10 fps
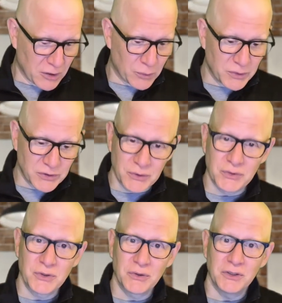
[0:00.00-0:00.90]
reduce
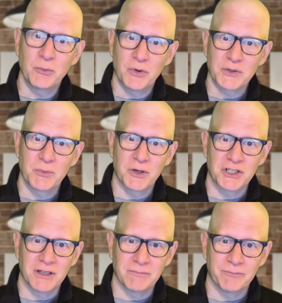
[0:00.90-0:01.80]
your AWS
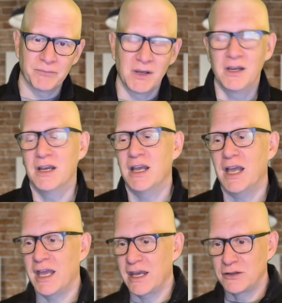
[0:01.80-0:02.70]
budget
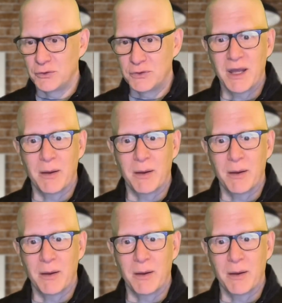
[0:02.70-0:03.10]
and use that